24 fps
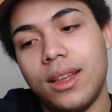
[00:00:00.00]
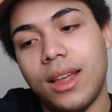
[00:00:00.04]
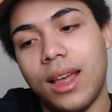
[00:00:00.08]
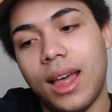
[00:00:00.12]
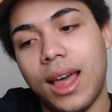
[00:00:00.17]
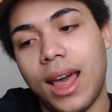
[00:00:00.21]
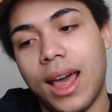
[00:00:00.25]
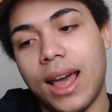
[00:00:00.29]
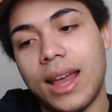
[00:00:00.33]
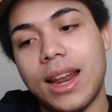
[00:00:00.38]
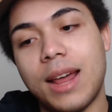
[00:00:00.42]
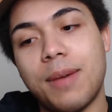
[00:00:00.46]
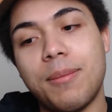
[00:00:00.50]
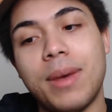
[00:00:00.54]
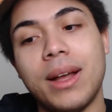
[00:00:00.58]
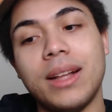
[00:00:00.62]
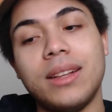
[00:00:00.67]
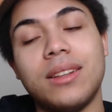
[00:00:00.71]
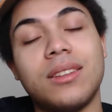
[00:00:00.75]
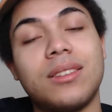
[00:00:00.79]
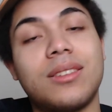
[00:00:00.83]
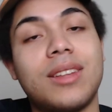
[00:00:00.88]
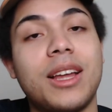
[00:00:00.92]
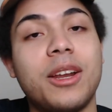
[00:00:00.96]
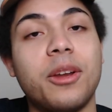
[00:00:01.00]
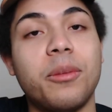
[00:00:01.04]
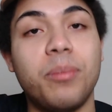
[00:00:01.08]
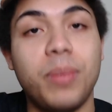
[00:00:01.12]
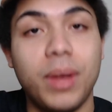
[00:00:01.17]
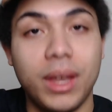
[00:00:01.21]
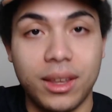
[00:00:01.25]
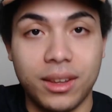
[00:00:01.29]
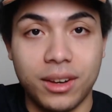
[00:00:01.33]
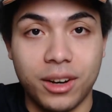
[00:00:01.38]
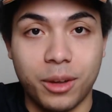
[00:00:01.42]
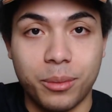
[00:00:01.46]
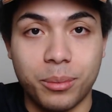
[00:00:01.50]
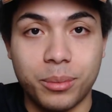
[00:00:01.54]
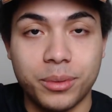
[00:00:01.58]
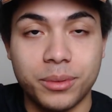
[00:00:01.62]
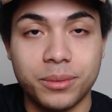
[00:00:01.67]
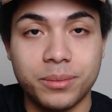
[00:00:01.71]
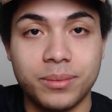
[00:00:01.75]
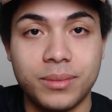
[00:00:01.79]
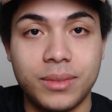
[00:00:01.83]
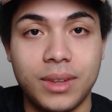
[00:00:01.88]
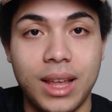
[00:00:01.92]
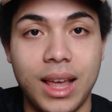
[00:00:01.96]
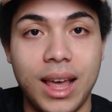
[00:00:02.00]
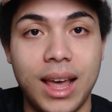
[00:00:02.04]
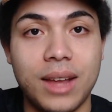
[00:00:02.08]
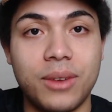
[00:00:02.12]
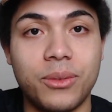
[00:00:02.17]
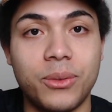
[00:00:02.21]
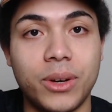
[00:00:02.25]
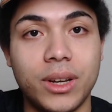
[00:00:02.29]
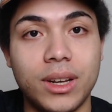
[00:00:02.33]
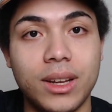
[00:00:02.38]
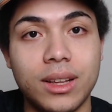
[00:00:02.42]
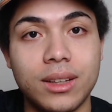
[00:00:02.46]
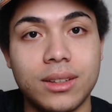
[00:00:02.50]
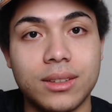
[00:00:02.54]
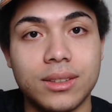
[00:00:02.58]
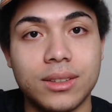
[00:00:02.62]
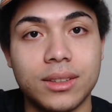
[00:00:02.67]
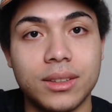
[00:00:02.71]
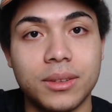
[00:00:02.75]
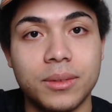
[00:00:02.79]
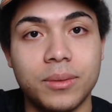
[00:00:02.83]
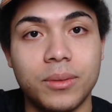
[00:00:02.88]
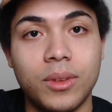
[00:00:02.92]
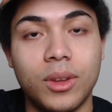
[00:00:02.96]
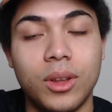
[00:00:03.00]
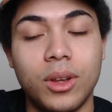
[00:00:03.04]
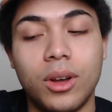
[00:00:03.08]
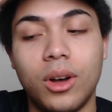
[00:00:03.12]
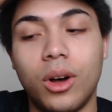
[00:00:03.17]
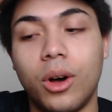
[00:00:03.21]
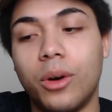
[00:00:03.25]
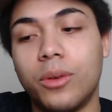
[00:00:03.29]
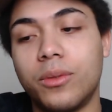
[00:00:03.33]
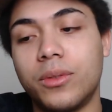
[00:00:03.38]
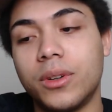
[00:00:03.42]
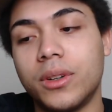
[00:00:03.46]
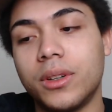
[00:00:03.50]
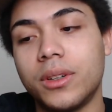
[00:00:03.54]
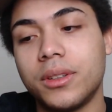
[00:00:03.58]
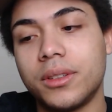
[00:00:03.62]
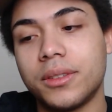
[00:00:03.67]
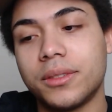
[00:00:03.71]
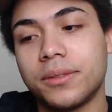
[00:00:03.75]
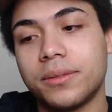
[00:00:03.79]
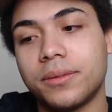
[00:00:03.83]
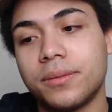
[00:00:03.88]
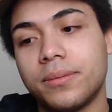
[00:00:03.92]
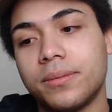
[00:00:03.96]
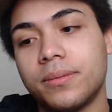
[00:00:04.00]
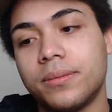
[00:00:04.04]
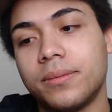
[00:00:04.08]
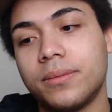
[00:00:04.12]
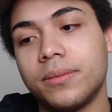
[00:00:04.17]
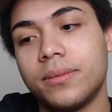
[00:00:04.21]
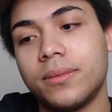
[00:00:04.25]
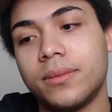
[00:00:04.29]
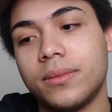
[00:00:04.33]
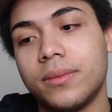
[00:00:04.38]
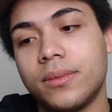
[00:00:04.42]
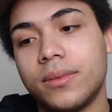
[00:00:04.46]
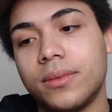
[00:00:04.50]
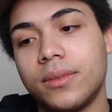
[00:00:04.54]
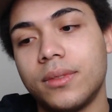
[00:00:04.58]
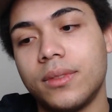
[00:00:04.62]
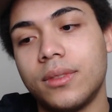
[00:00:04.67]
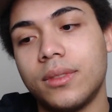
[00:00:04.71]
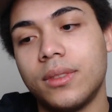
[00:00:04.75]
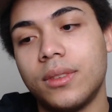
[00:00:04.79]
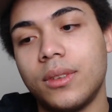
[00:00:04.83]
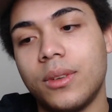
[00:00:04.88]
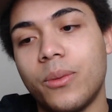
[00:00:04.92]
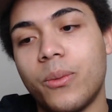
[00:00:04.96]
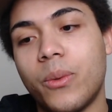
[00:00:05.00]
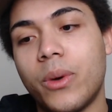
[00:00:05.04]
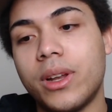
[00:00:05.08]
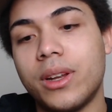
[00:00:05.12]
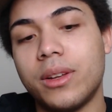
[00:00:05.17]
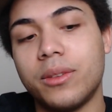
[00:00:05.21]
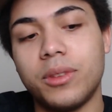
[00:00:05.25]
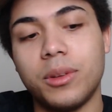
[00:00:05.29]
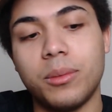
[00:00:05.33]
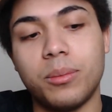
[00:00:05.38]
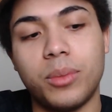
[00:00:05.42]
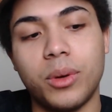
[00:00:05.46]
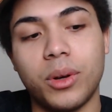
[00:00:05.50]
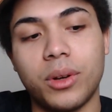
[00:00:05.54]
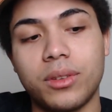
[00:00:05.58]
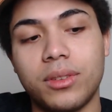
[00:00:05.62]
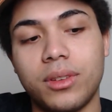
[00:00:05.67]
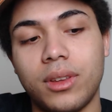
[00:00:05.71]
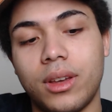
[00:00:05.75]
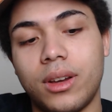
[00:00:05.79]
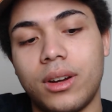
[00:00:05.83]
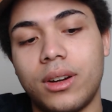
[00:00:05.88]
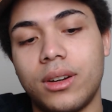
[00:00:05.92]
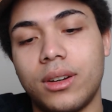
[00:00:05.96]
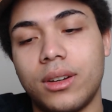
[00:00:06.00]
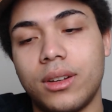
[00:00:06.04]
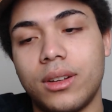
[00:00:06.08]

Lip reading: and I might decide to pick it up and read it over one of the books here.